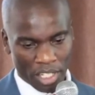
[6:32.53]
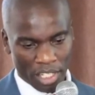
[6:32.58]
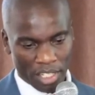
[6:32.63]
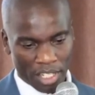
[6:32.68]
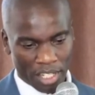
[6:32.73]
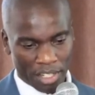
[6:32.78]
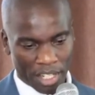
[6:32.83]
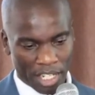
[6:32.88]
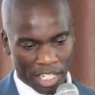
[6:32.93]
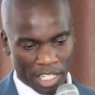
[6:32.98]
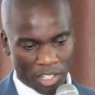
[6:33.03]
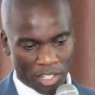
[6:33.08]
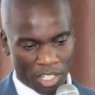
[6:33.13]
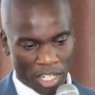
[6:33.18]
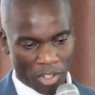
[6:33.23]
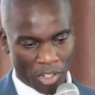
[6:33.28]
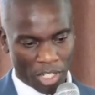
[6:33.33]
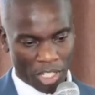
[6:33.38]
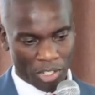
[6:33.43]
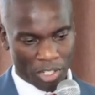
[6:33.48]
then the resource
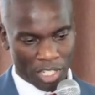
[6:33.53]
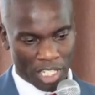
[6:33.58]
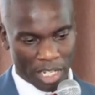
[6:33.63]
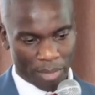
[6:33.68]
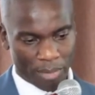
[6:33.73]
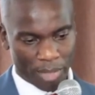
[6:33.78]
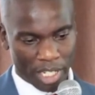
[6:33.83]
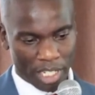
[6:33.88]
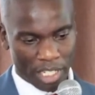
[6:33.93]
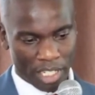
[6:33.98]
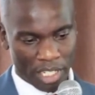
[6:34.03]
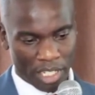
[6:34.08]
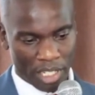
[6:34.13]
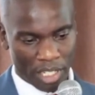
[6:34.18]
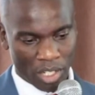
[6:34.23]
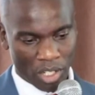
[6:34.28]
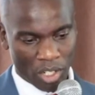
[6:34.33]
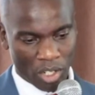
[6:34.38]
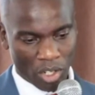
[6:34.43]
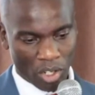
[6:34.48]
allocation summary
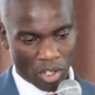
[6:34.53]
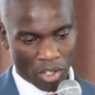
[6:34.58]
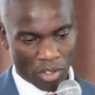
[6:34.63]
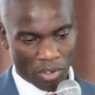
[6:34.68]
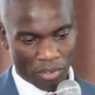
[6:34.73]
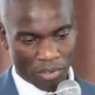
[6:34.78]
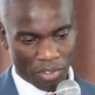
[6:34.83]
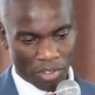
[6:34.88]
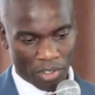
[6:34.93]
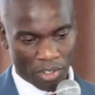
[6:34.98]
of